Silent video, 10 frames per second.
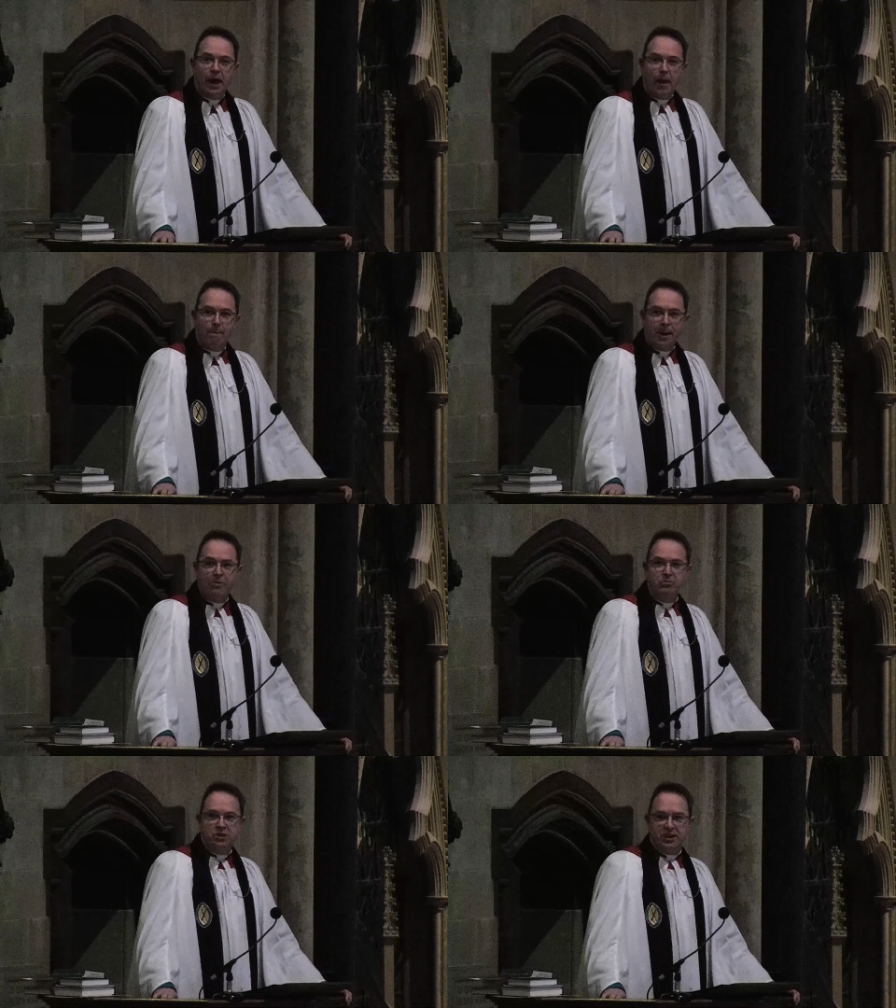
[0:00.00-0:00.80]

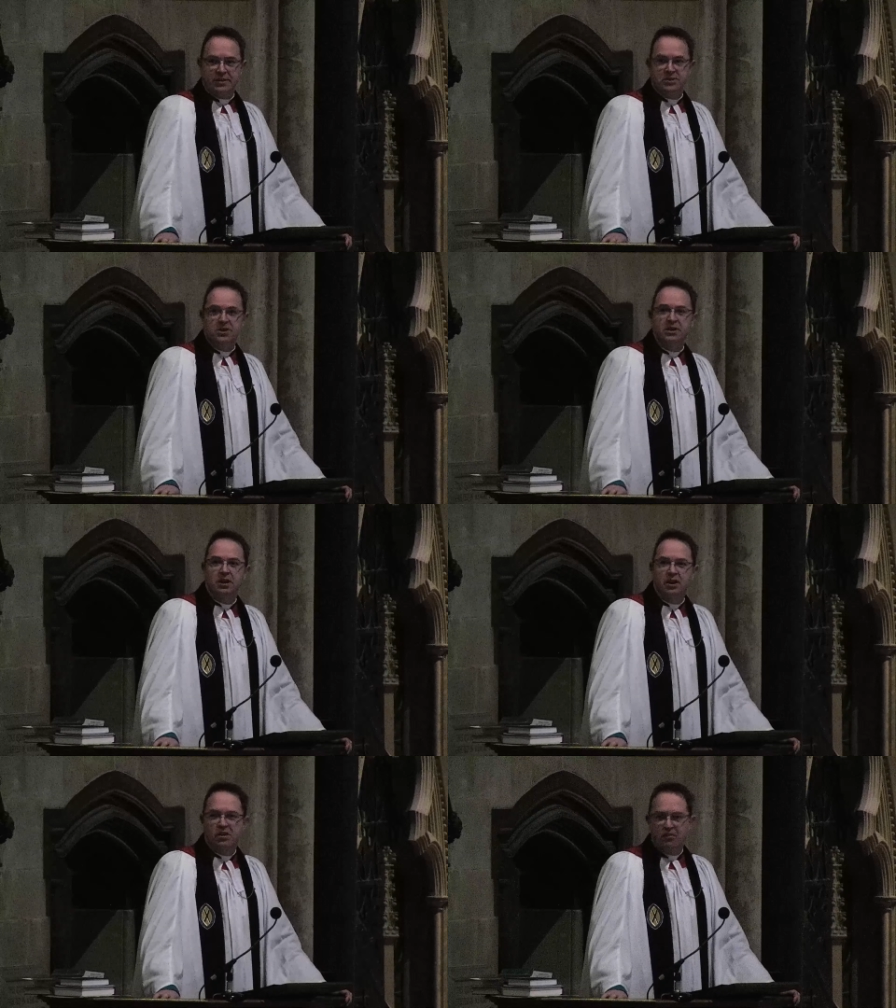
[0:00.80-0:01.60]
abounded
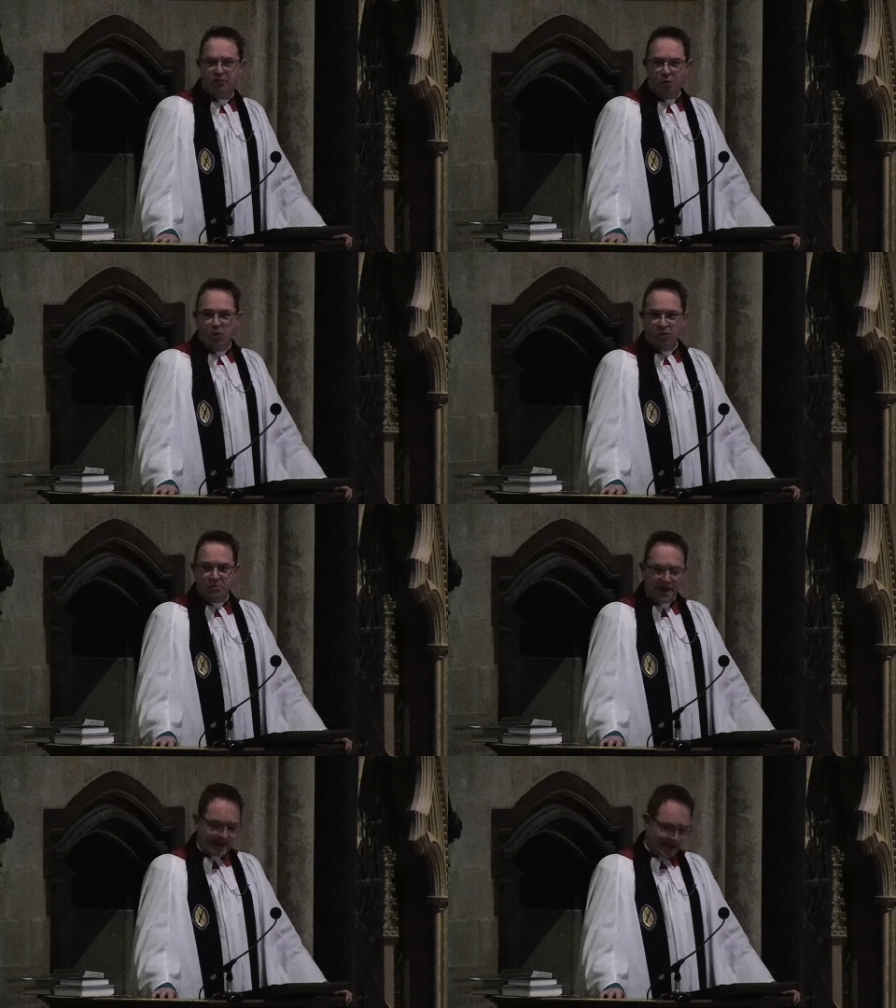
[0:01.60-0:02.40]
for the
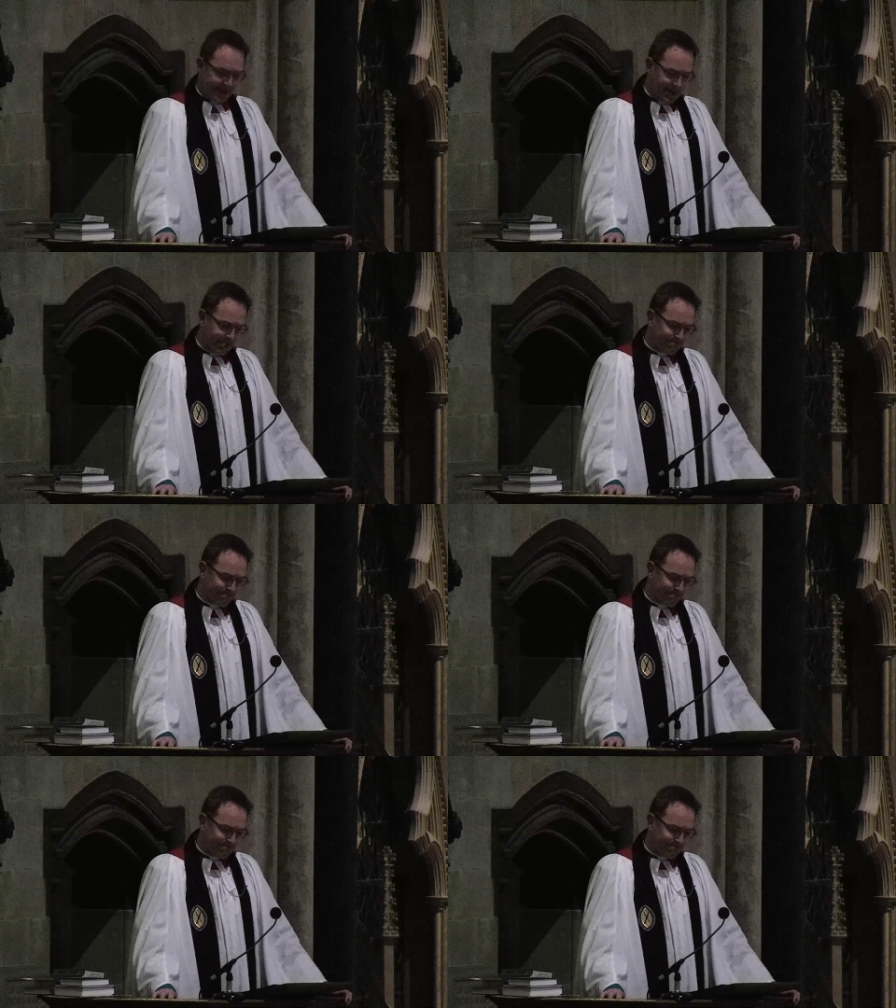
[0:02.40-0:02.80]
many.